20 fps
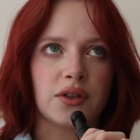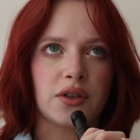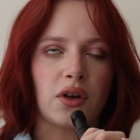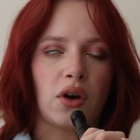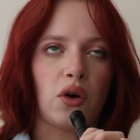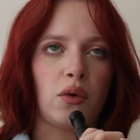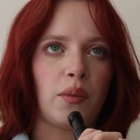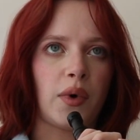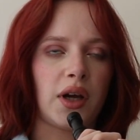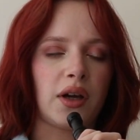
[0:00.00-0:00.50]

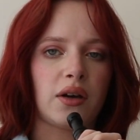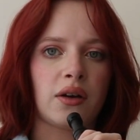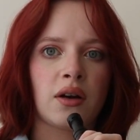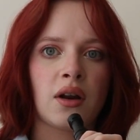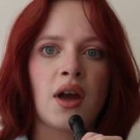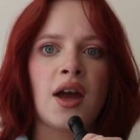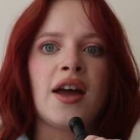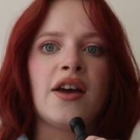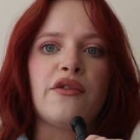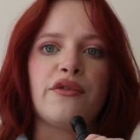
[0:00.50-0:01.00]
Oh my god,
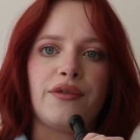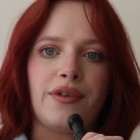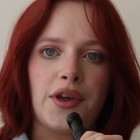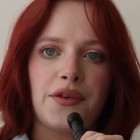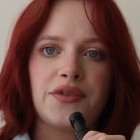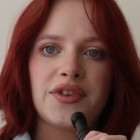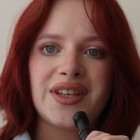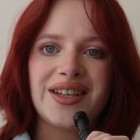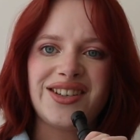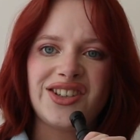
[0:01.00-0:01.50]

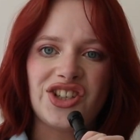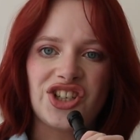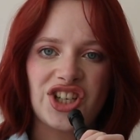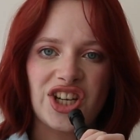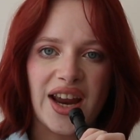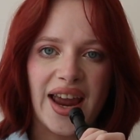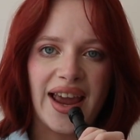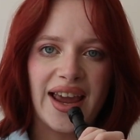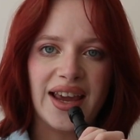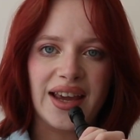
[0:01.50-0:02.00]
15
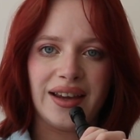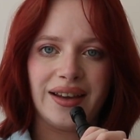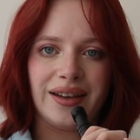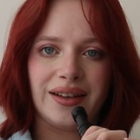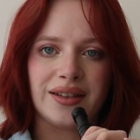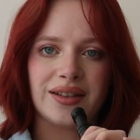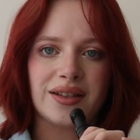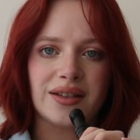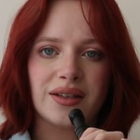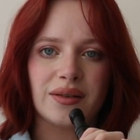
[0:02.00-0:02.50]

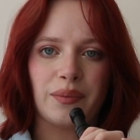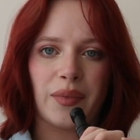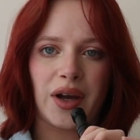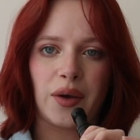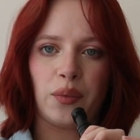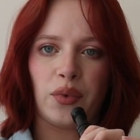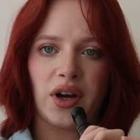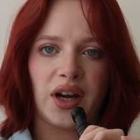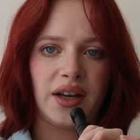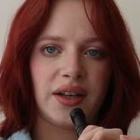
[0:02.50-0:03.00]
shades. My
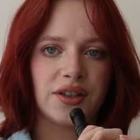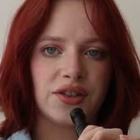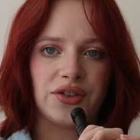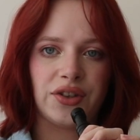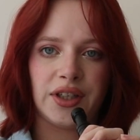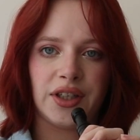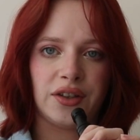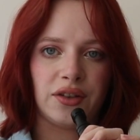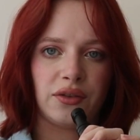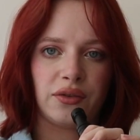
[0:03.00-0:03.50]
brain is
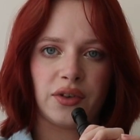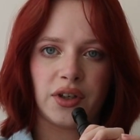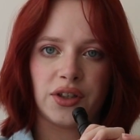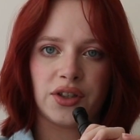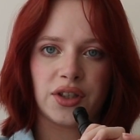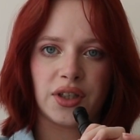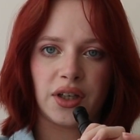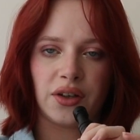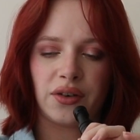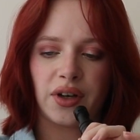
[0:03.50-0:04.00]
really not
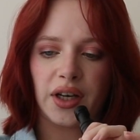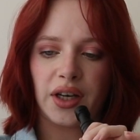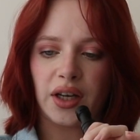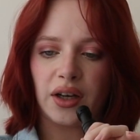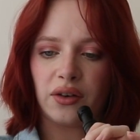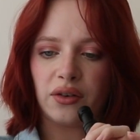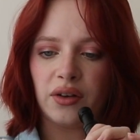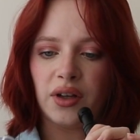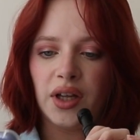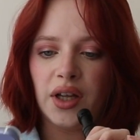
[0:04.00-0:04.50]
functioning right
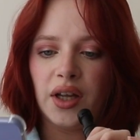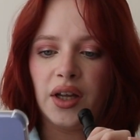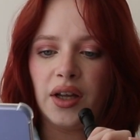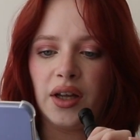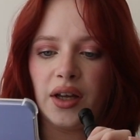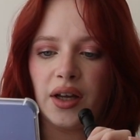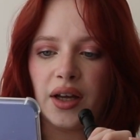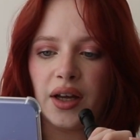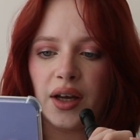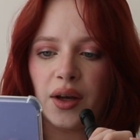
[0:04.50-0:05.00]
now.
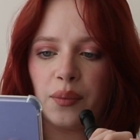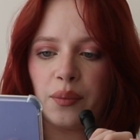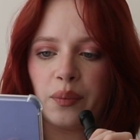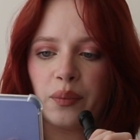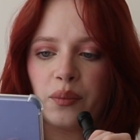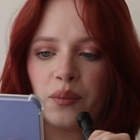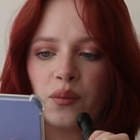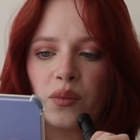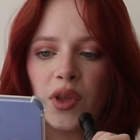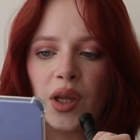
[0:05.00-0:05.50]

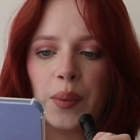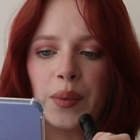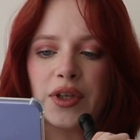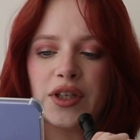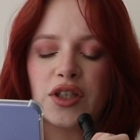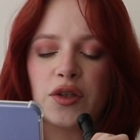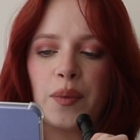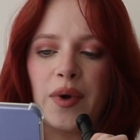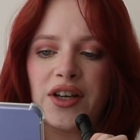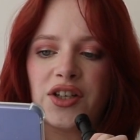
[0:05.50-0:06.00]
But
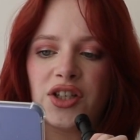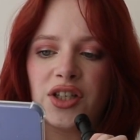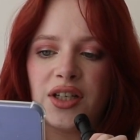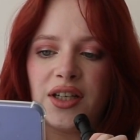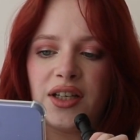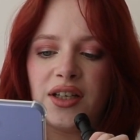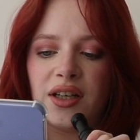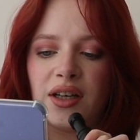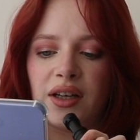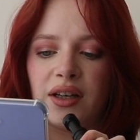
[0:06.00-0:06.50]

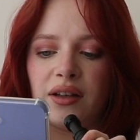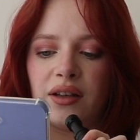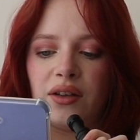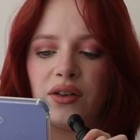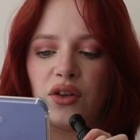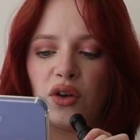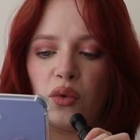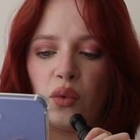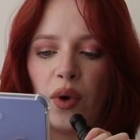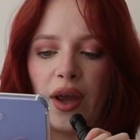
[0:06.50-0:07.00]
especially the
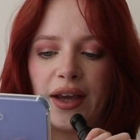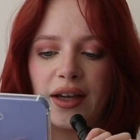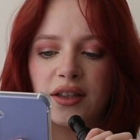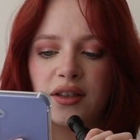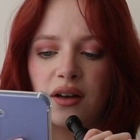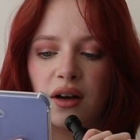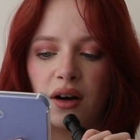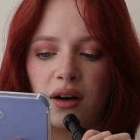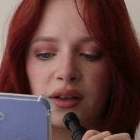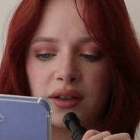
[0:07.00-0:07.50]
Wicked
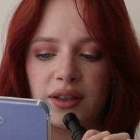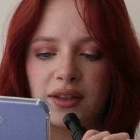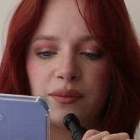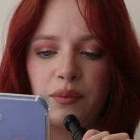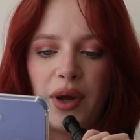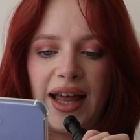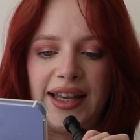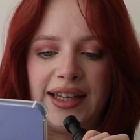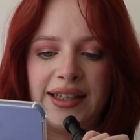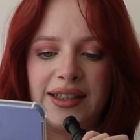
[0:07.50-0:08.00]
Garden
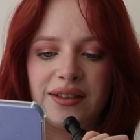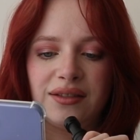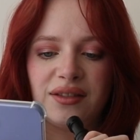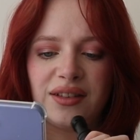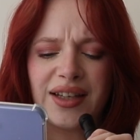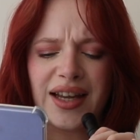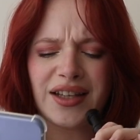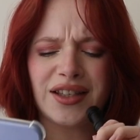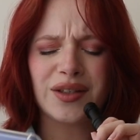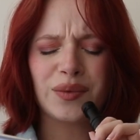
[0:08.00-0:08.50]
palette,
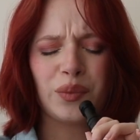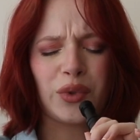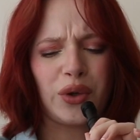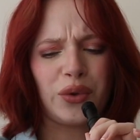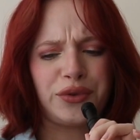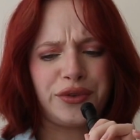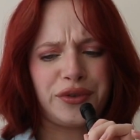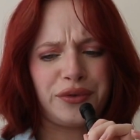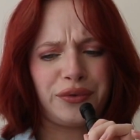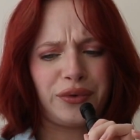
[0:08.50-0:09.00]
that's
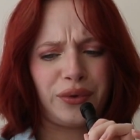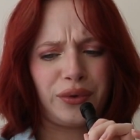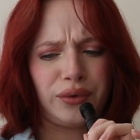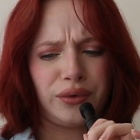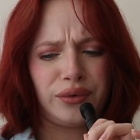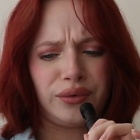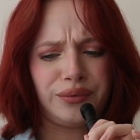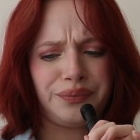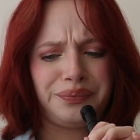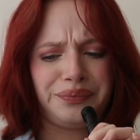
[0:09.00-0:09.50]

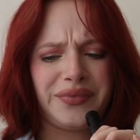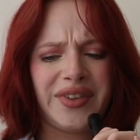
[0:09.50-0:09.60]
beautiful.